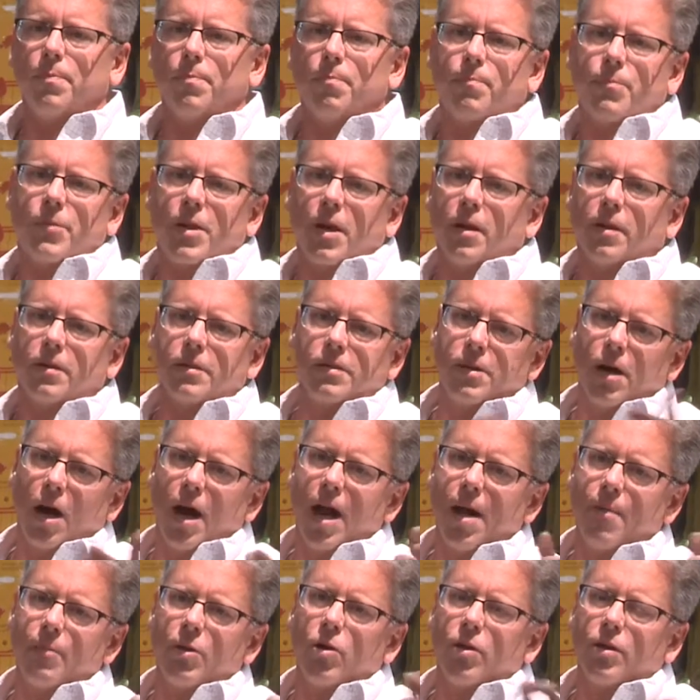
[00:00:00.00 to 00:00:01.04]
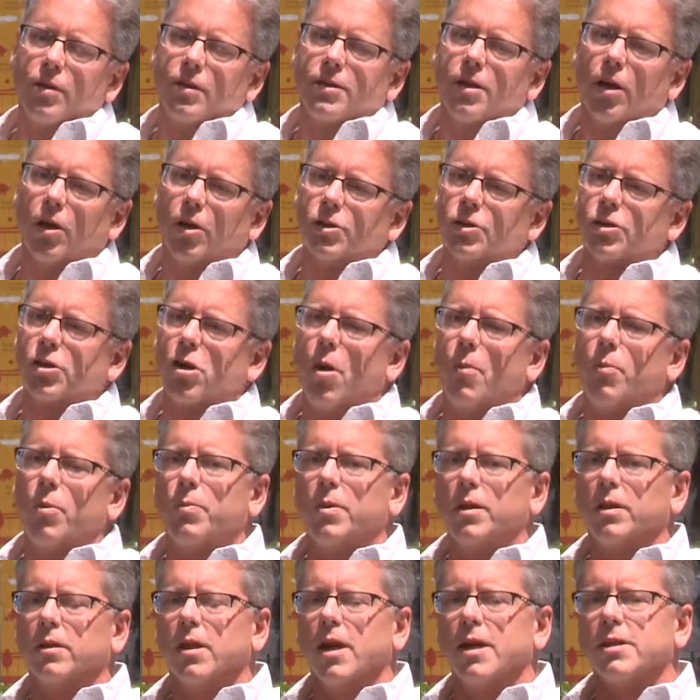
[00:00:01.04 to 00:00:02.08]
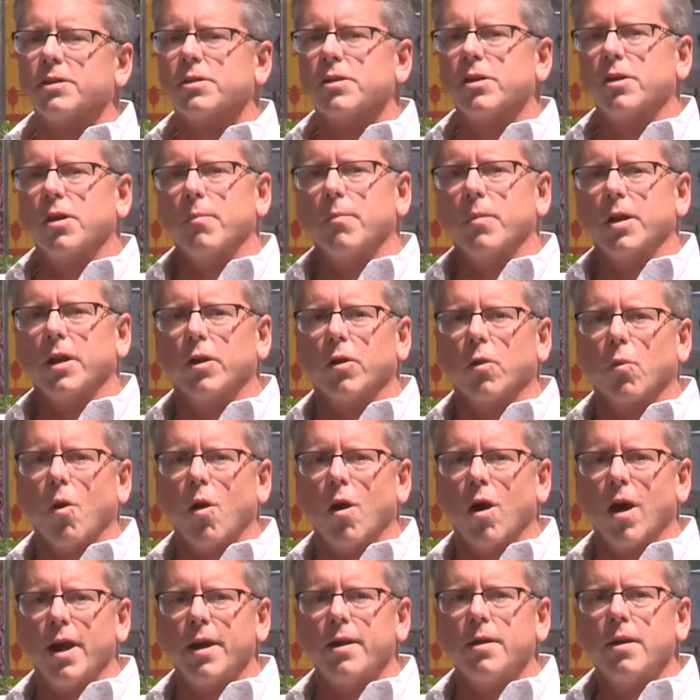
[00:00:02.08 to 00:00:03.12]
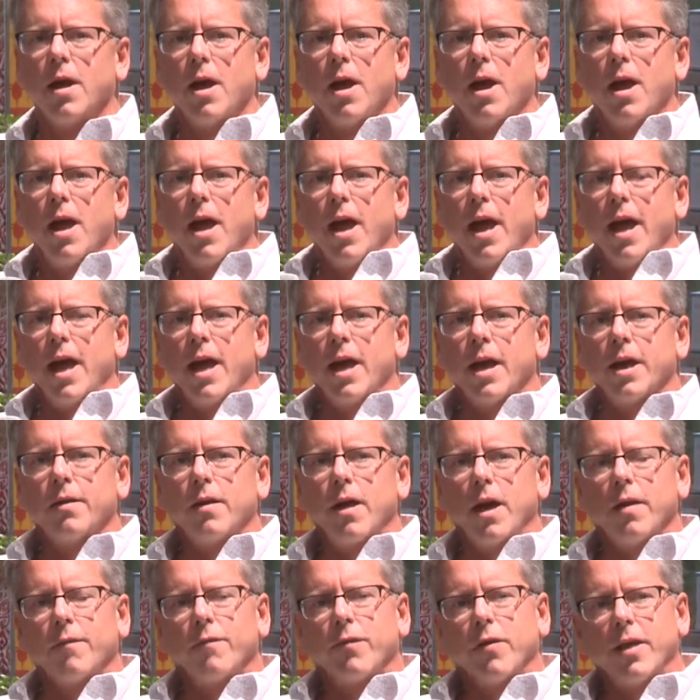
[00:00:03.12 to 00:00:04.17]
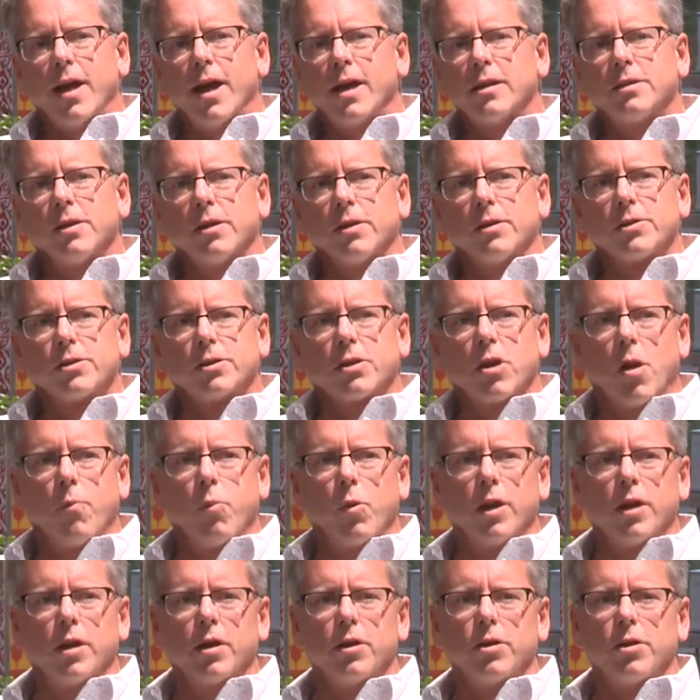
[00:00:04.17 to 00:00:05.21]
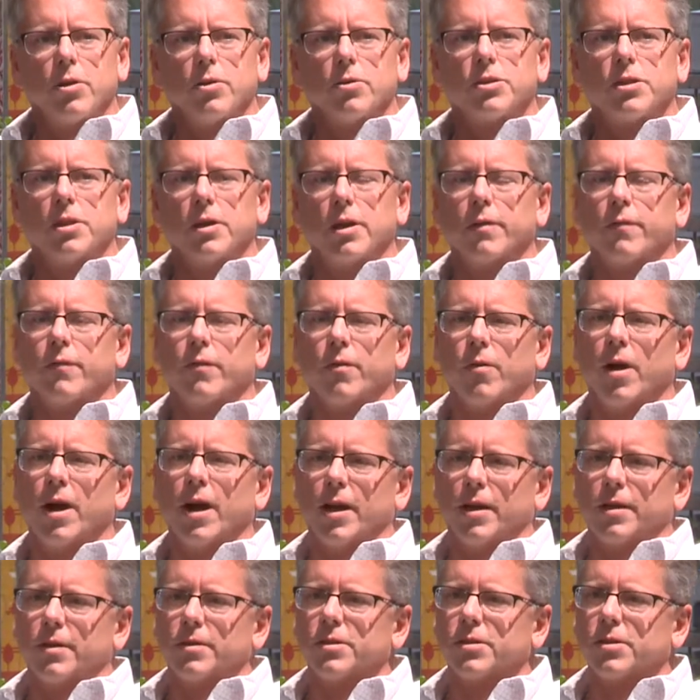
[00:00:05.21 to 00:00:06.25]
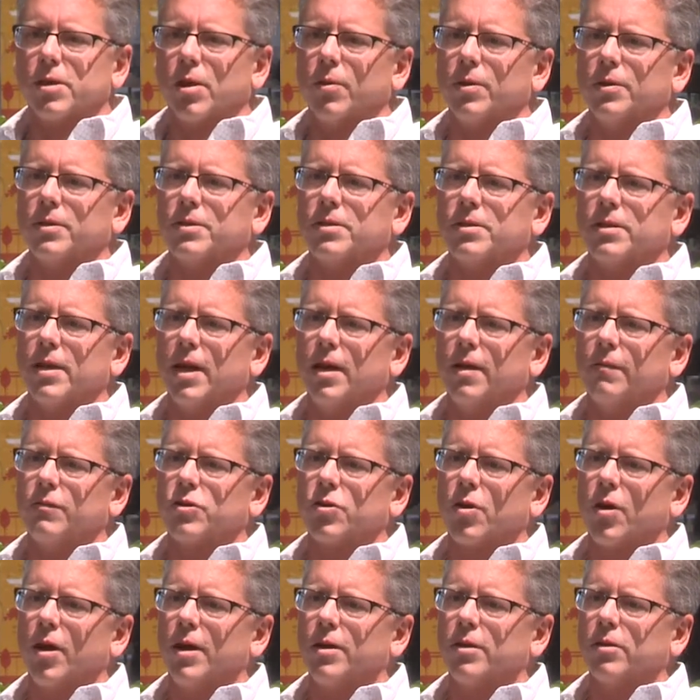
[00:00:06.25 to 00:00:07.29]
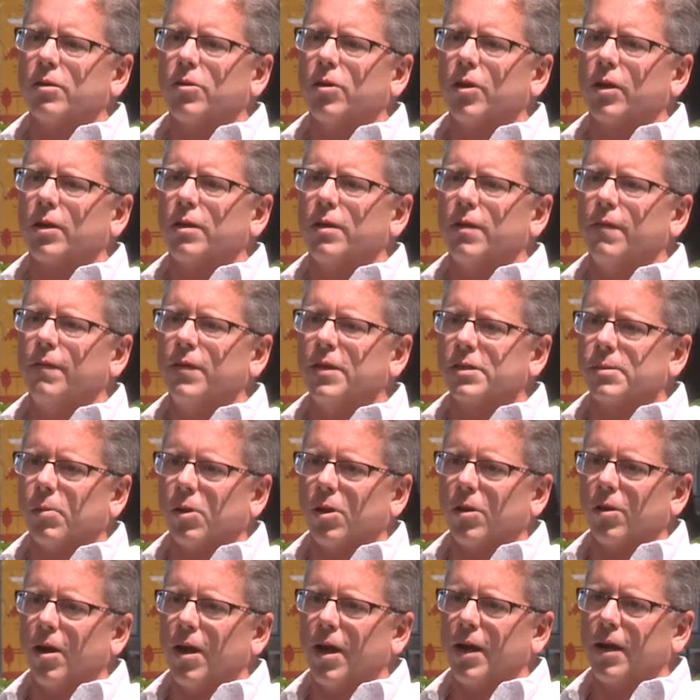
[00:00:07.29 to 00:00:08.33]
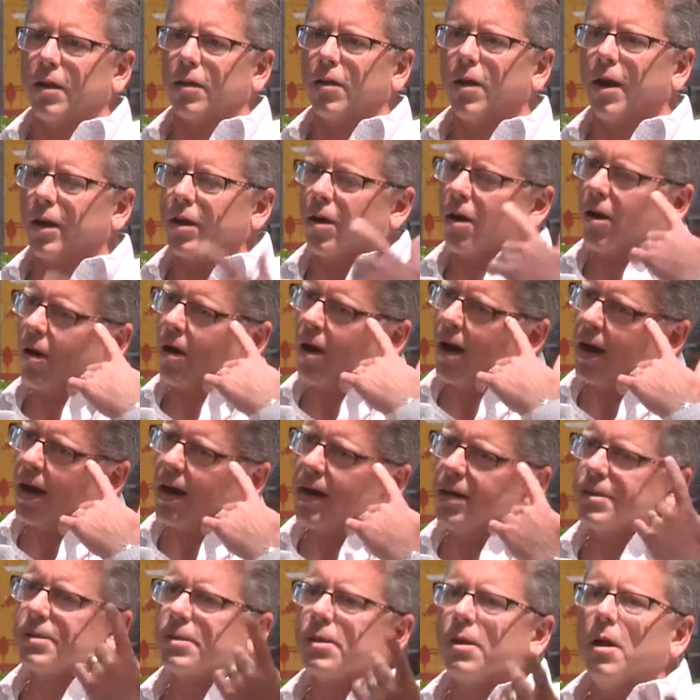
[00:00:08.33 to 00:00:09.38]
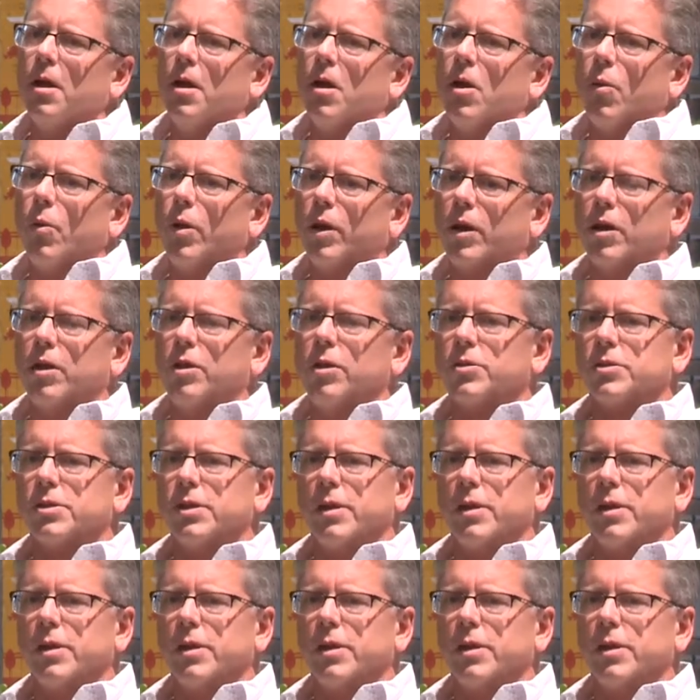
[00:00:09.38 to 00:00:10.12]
The diameter of the telescope would be less than a meter wide. And for that telescope, we could use the infrared. So instead of trying to look in the visible light like our eyes, we could use an